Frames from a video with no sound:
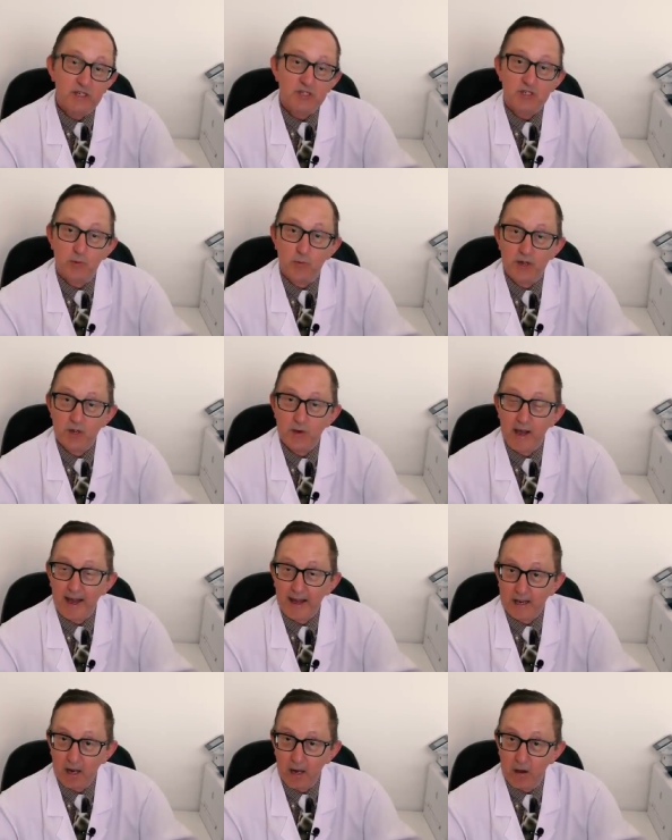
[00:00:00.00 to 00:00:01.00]
So when you
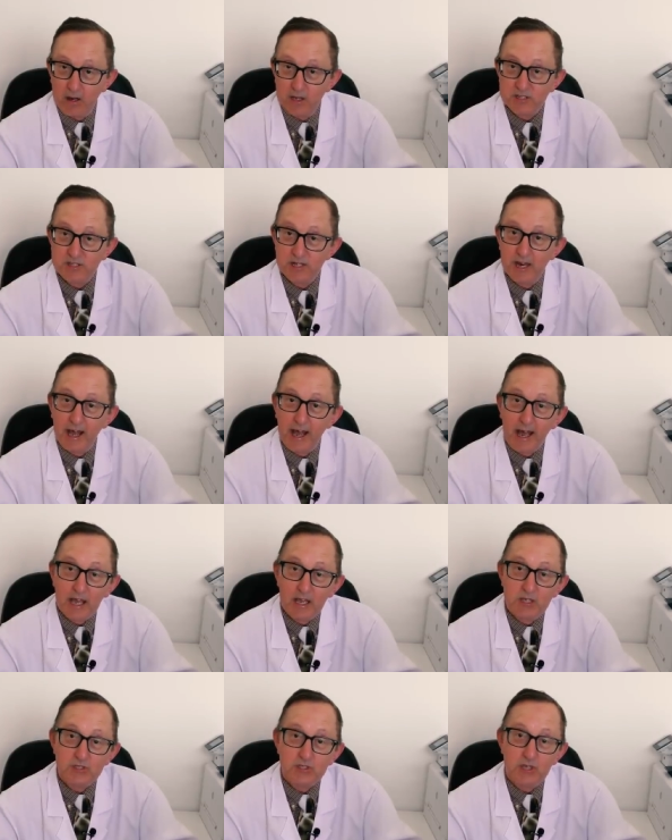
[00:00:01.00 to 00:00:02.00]
analyse an
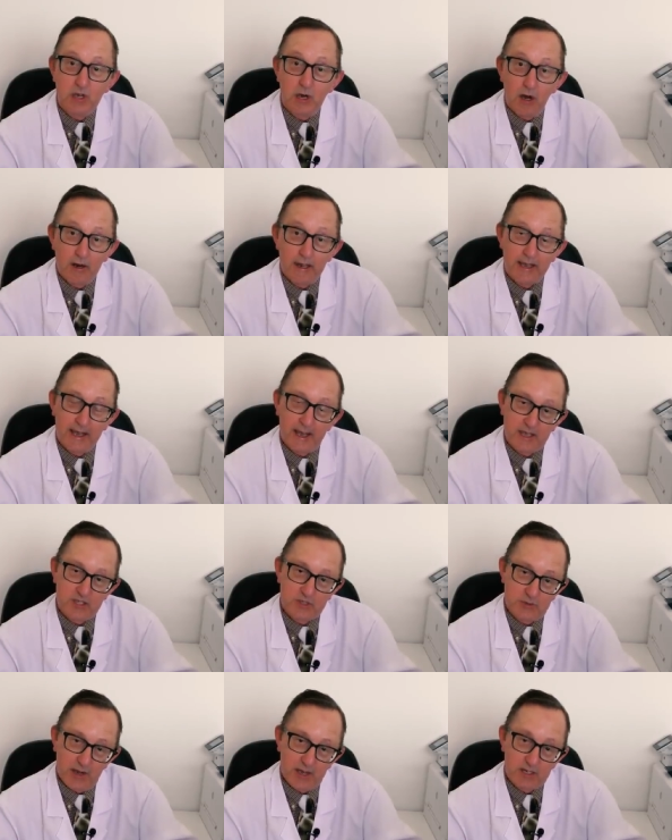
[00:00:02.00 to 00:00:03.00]
aged garlic
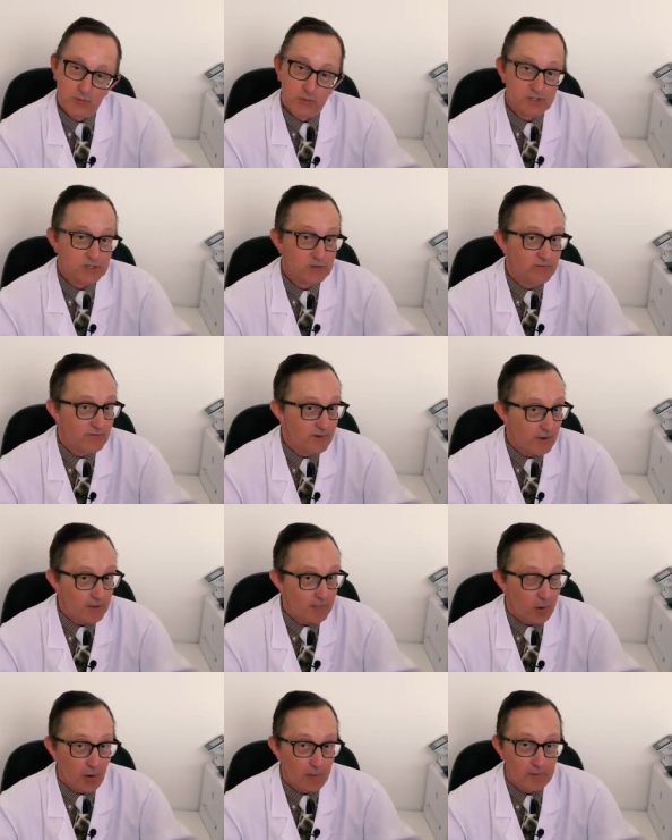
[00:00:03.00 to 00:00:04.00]
extract, which are
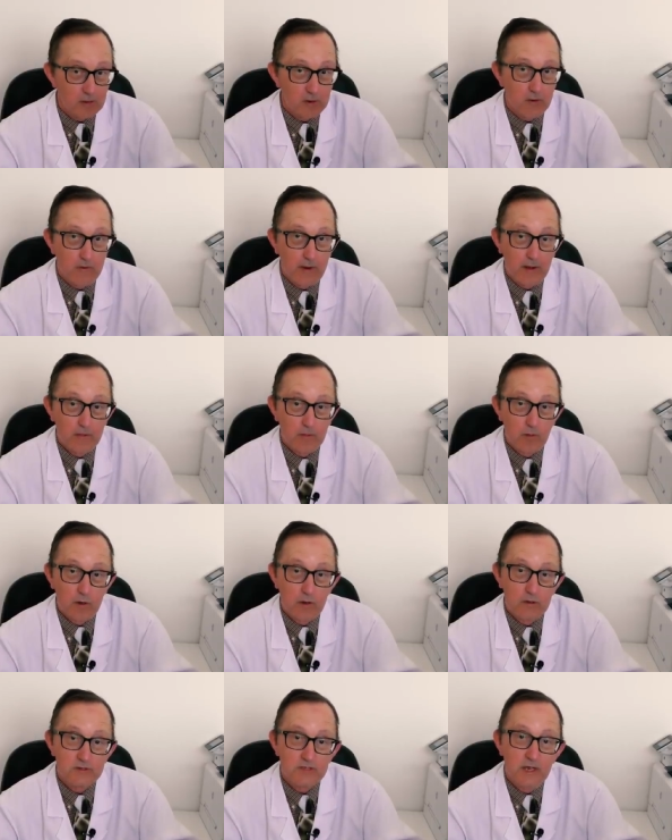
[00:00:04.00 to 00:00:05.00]
very popular around the
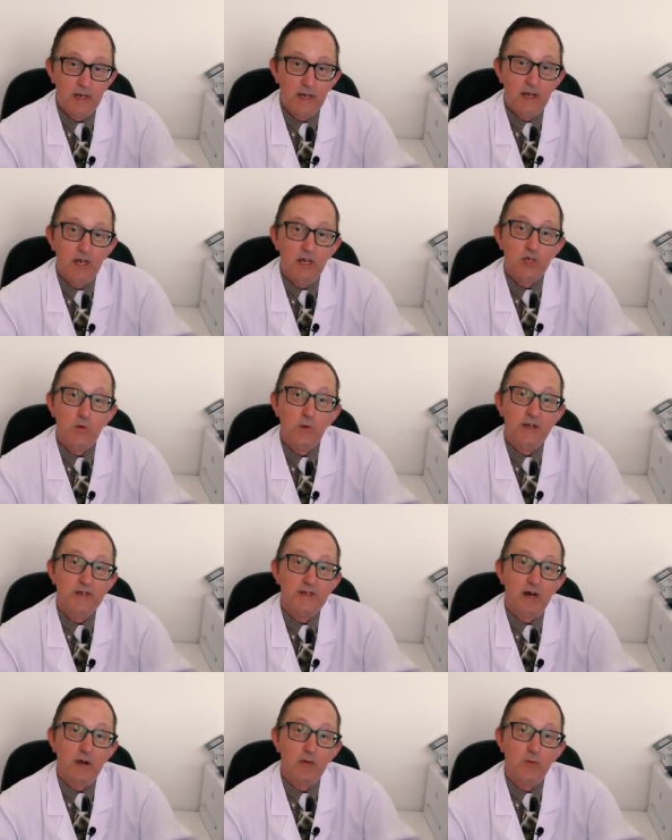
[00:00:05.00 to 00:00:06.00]
world, you
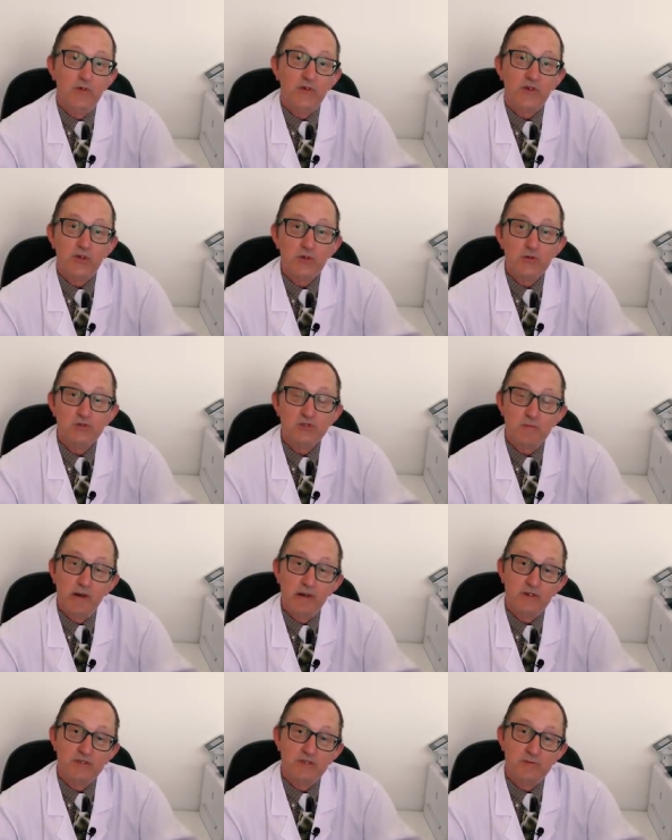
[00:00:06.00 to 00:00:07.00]
end up with huge
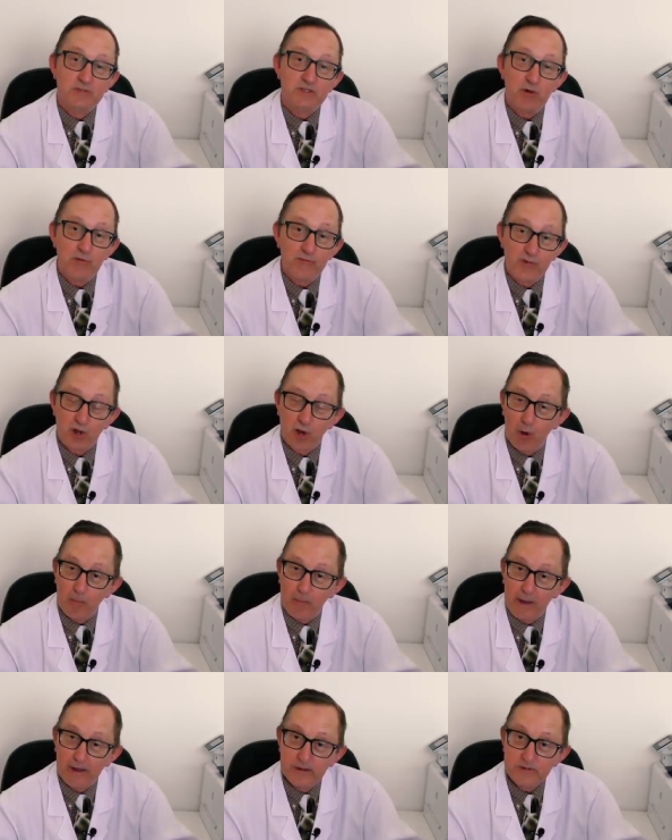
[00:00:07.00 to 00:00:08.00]
amounts of sulfur
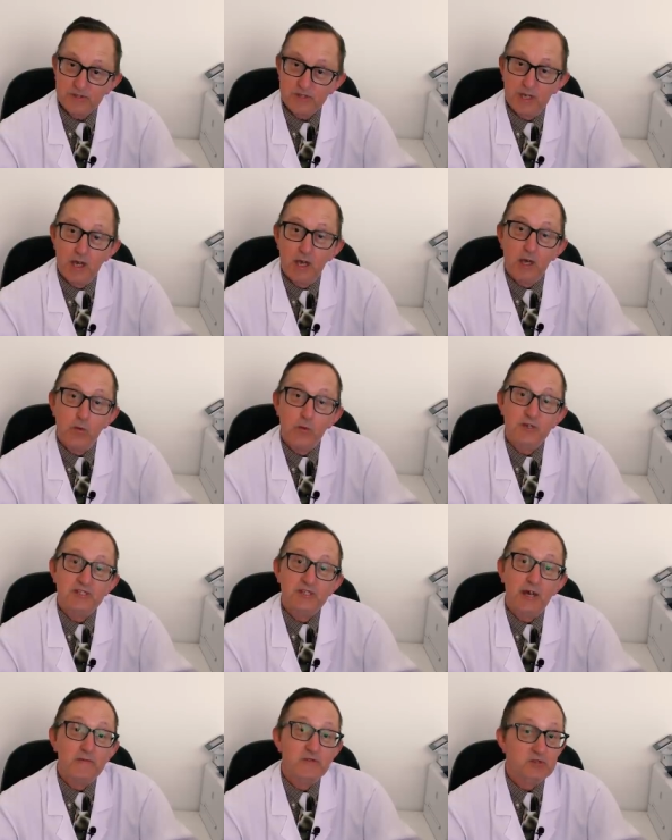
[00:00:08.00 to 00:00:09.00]
compounds,
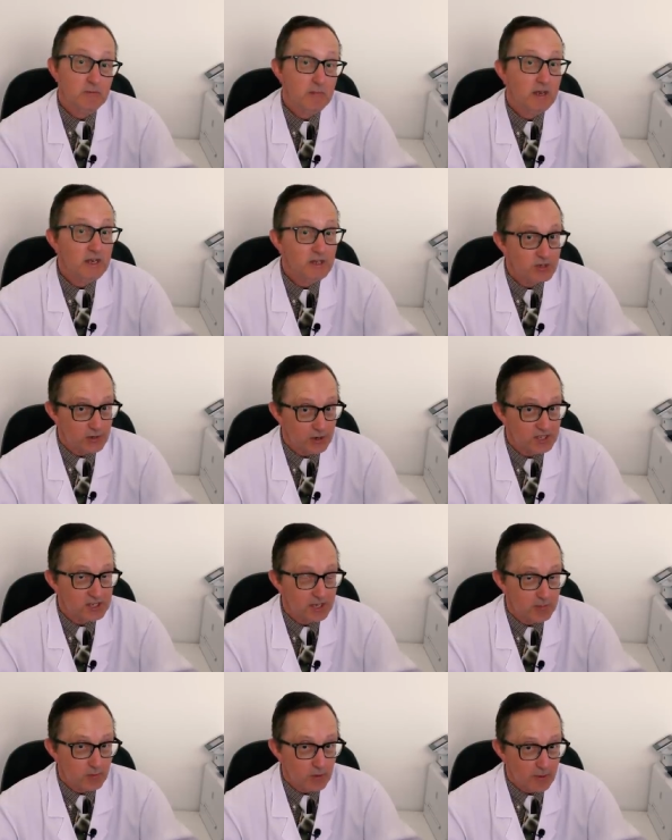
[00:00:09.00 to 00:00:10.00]
which have some
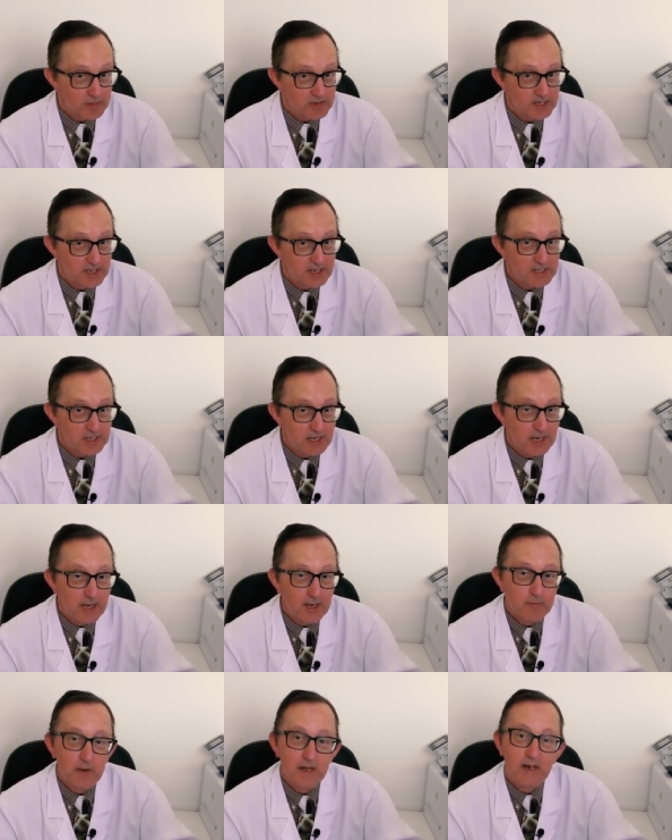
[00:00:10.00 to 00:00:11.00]
interesting properties,
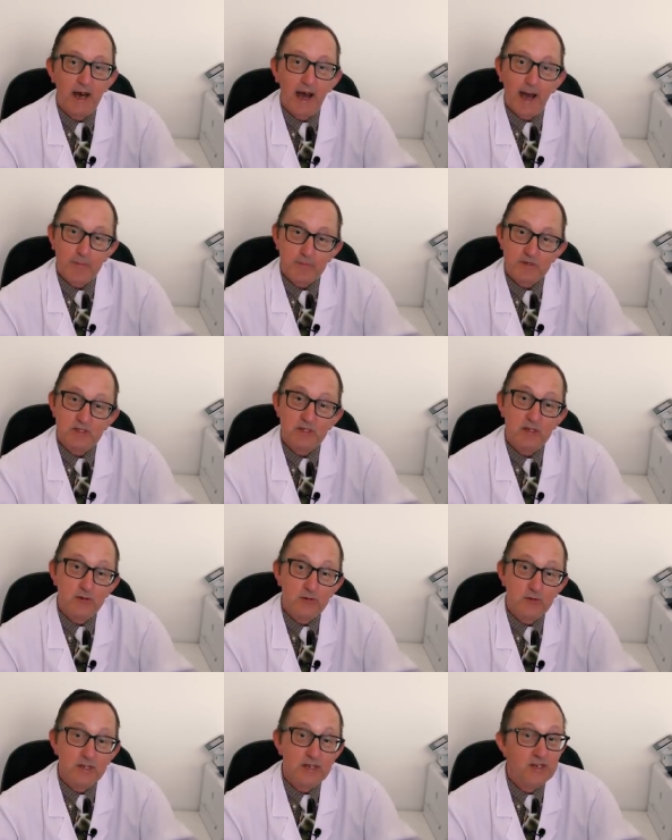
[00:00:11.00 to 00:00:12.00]
but
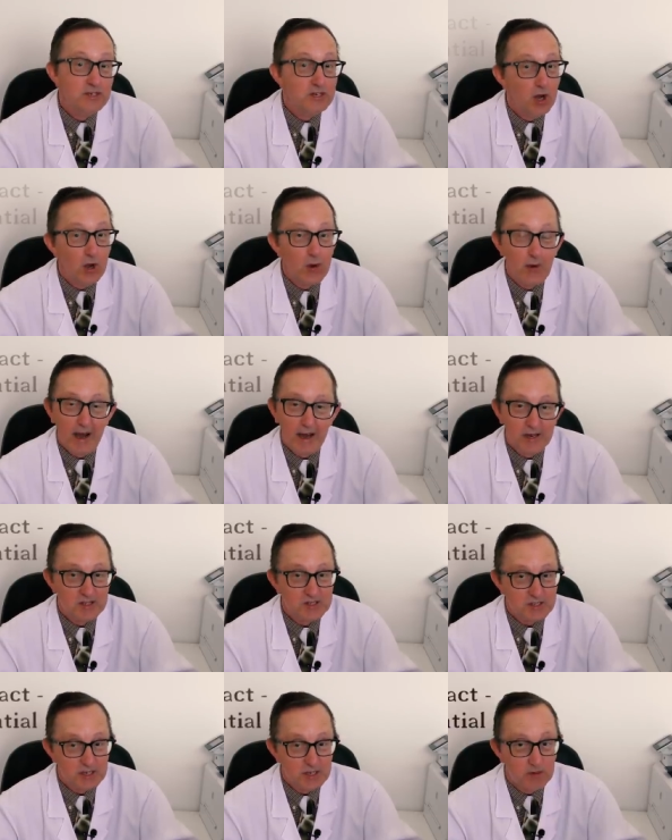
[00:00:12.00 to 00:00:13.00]
absolutely no
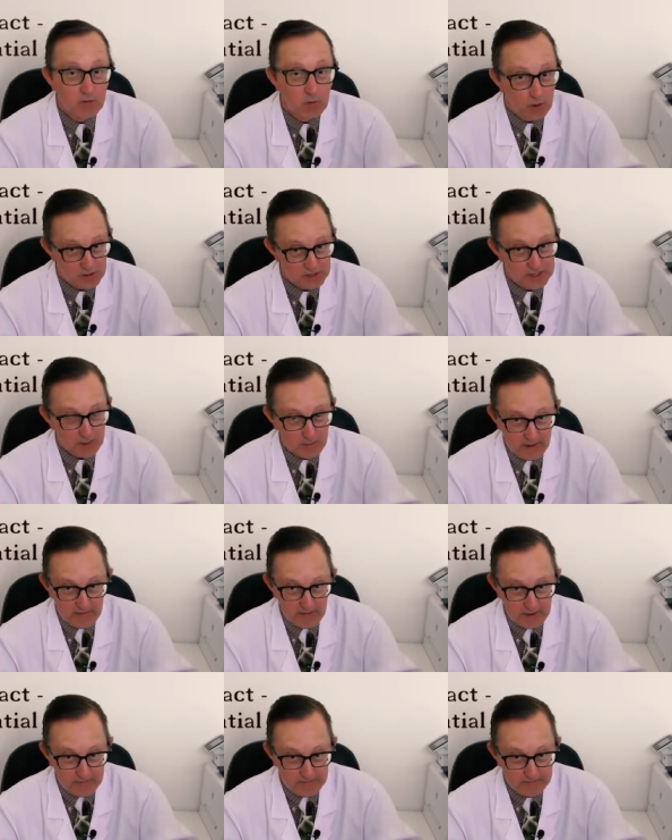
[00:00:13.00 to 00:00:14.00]
allicin
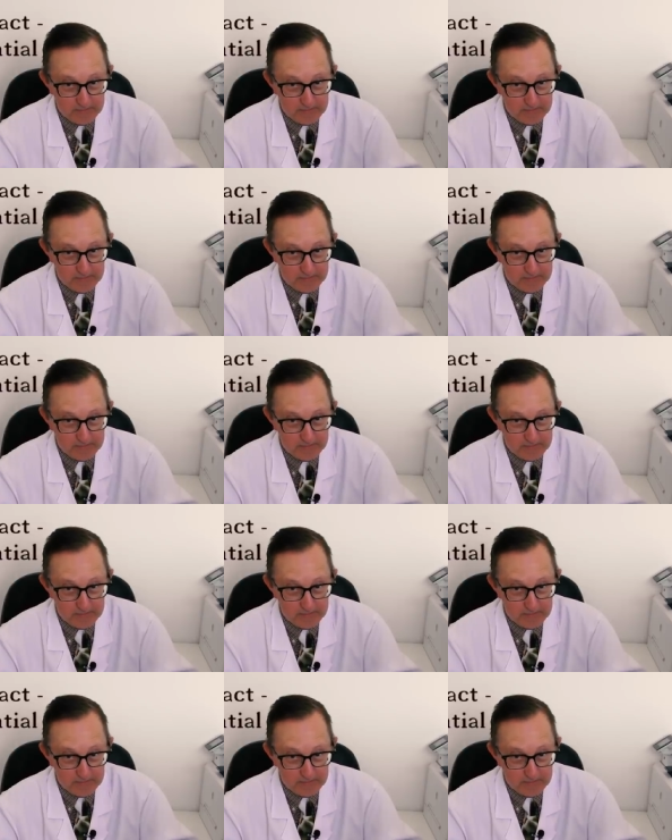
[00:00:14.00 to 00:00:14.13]
whatsoever.